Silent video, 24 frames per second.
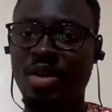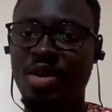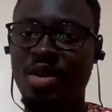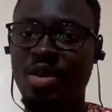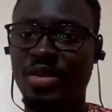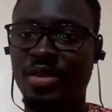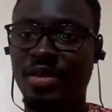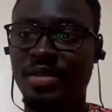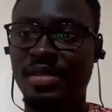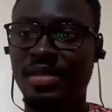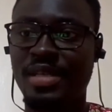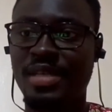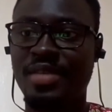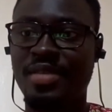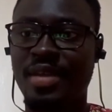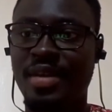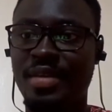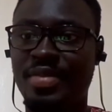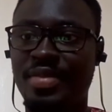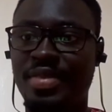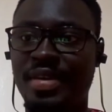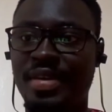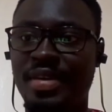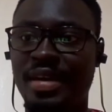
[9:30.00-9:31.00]
court on
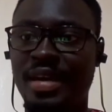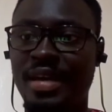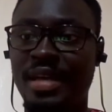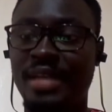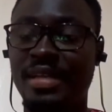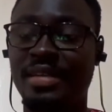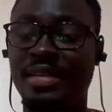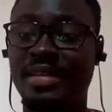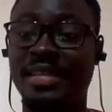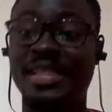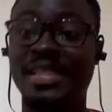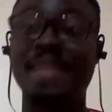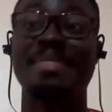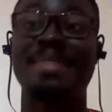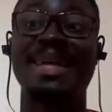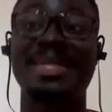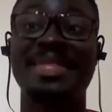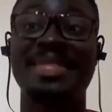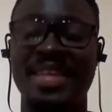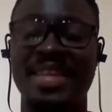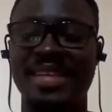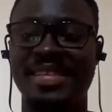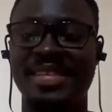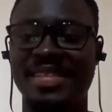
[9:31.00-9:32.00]
January 30, uh, December
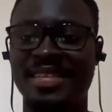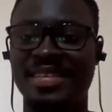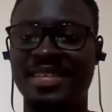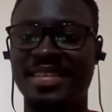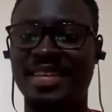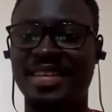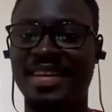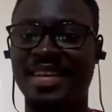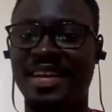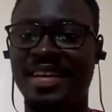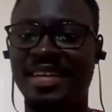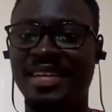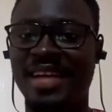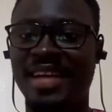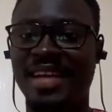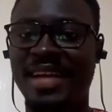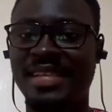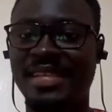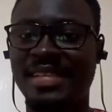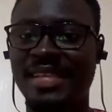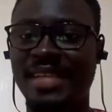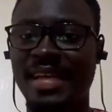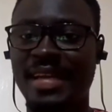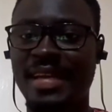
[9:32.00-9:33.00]
30 uh,
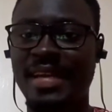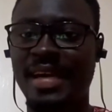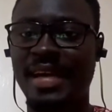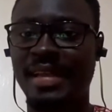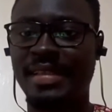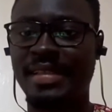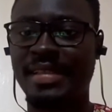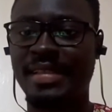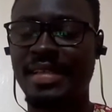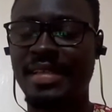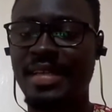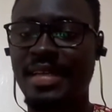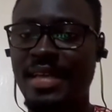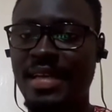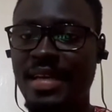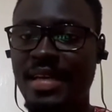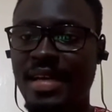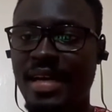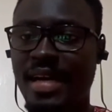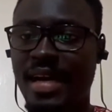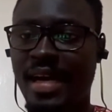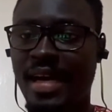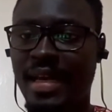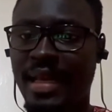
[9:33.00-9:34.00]
had said that
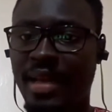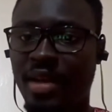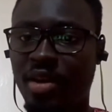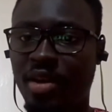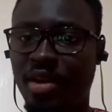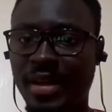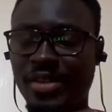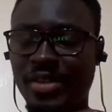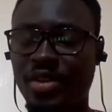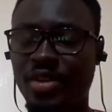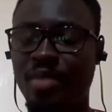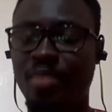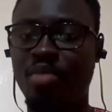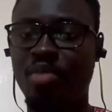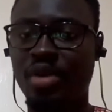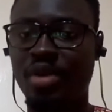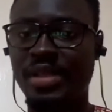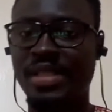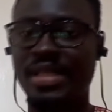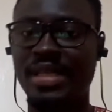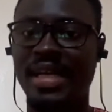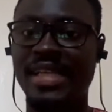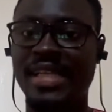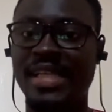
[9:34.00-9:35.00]
uh, the lawyers on
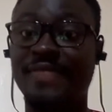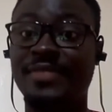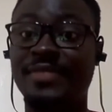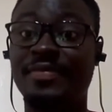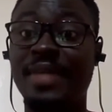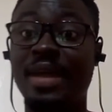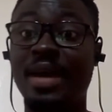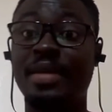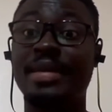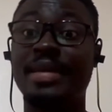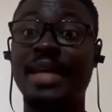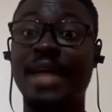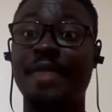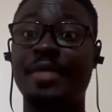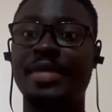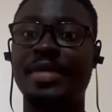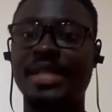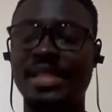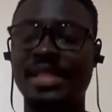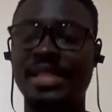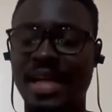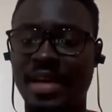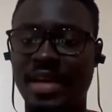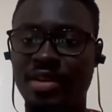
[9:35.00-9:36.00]
both sides filed their
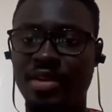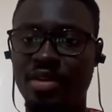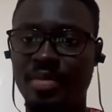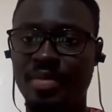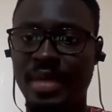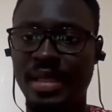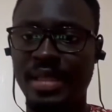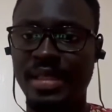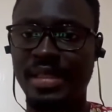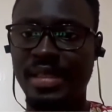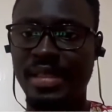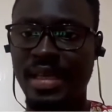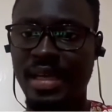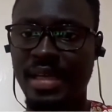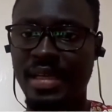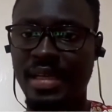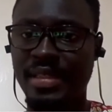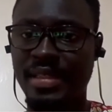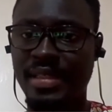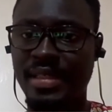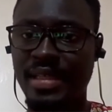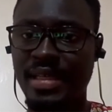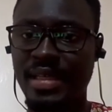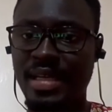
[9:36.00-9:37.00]
written arguments.
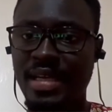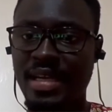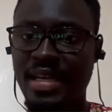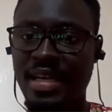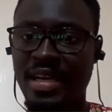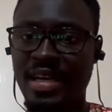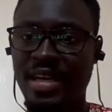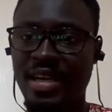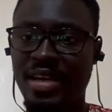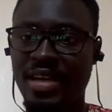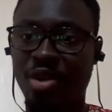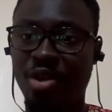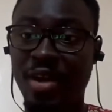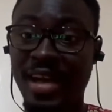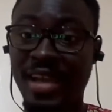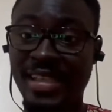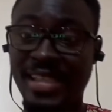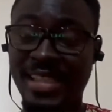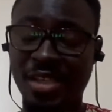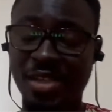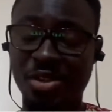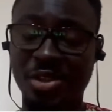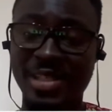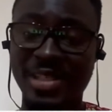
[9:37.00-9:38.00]
And lawyer
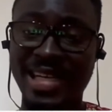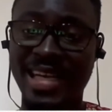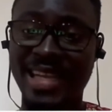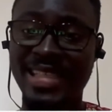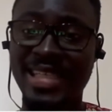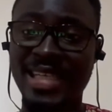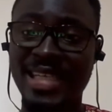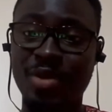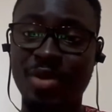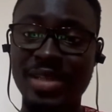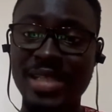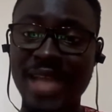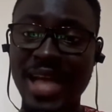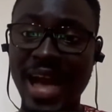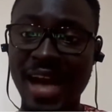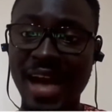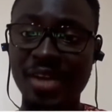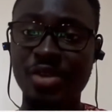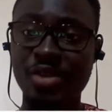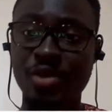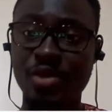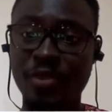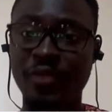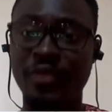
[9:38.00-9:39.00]
Chashikata was
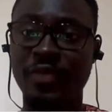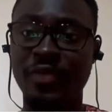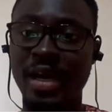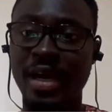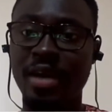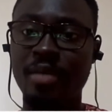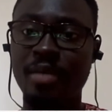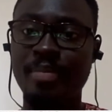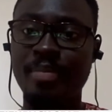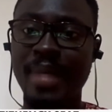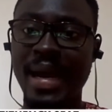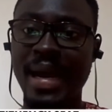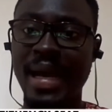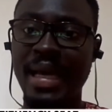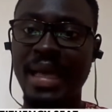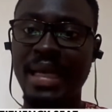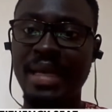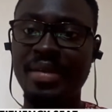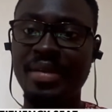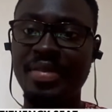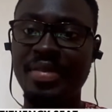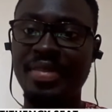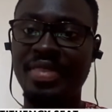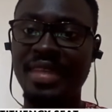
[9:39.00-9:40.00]
asked to file by
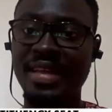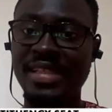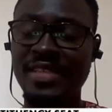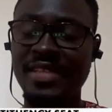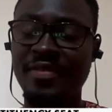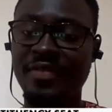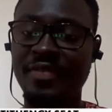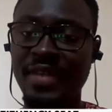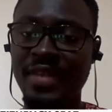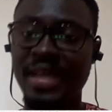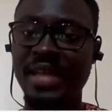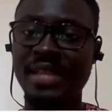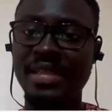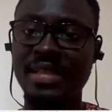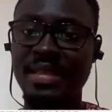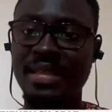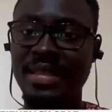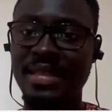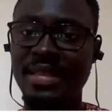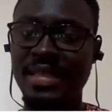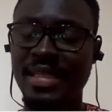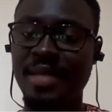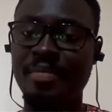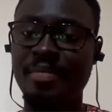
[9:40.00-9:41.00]
31st
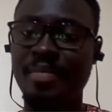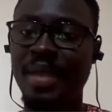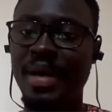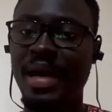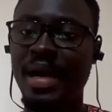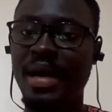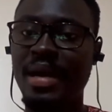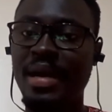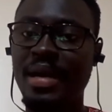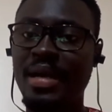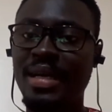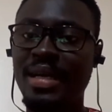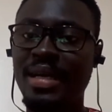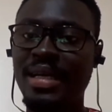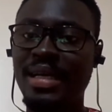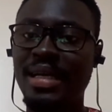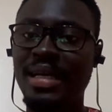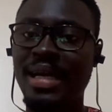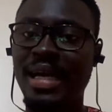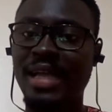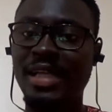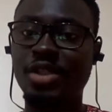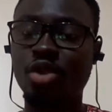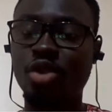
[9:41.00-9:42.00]
December
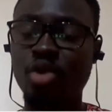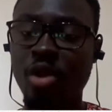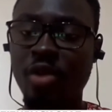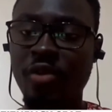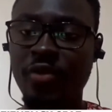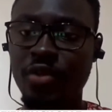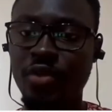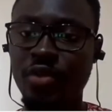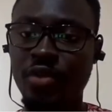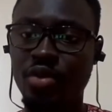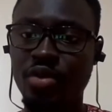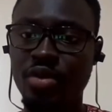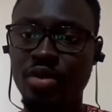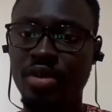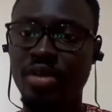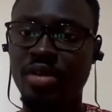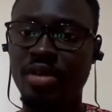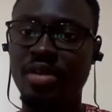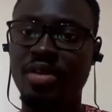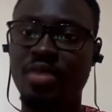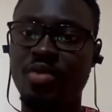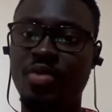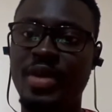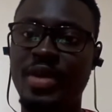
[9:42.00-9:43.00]
at 12
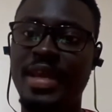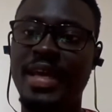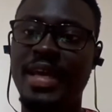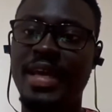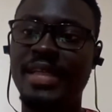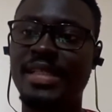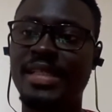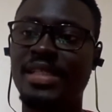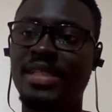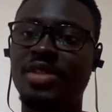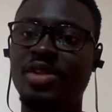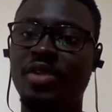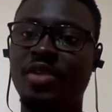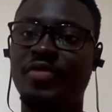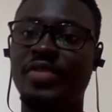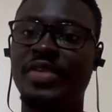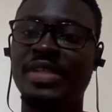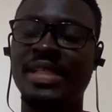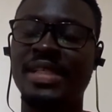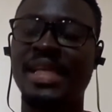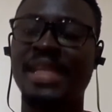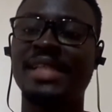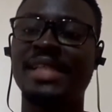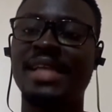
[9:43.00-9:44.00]
noon, with the AG's
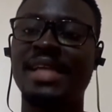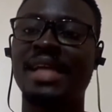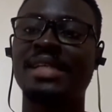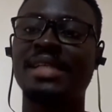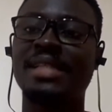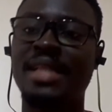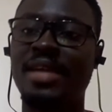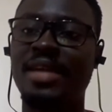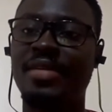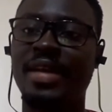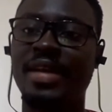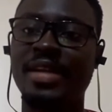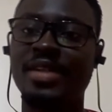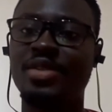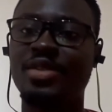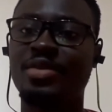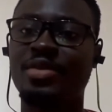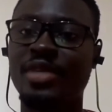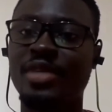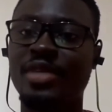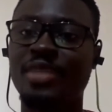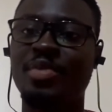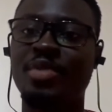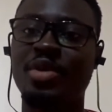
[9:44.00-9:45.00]
office exercising the right to
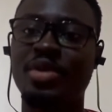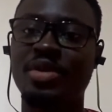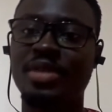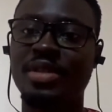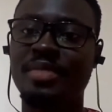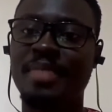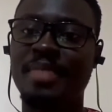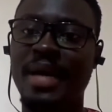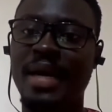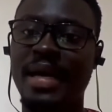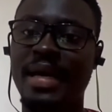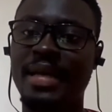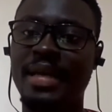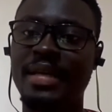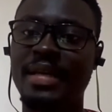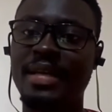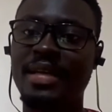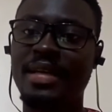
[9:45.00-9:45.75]
respond by